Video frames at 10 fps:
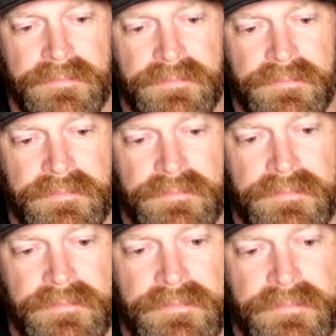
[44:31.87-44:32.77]

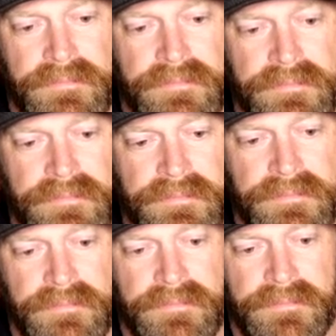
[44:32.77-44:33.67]

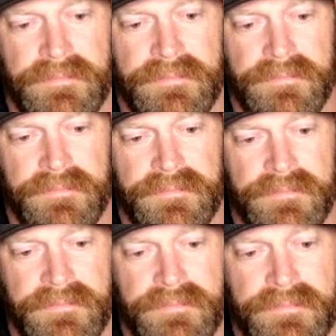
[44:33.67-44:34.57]

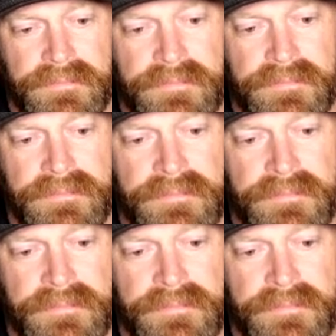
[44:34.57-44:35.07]
(silent)